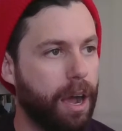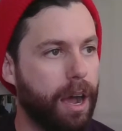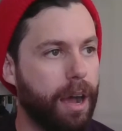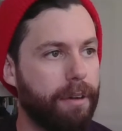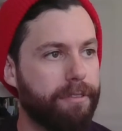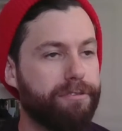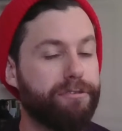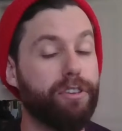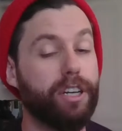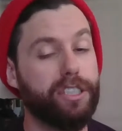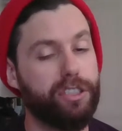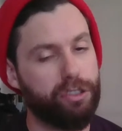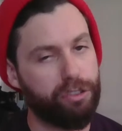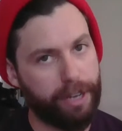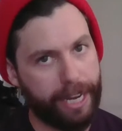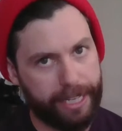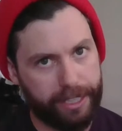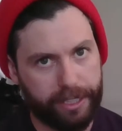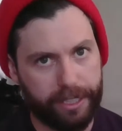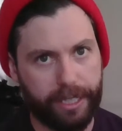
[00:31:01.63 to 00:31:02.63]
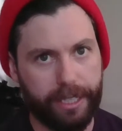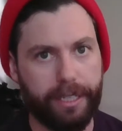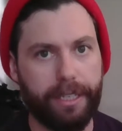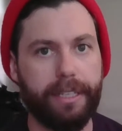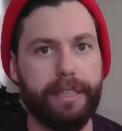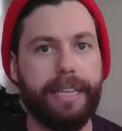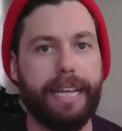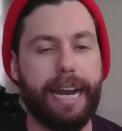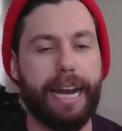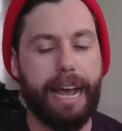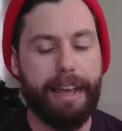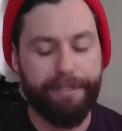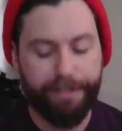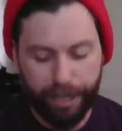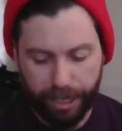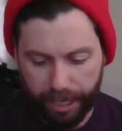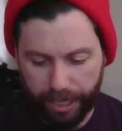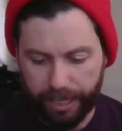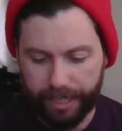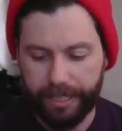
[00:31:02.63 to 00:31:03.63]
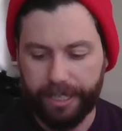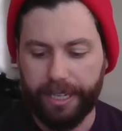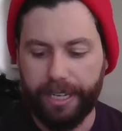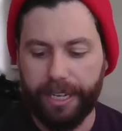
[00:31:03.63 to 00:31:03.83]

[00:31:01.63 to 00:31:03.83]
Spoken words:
frustration that I've heard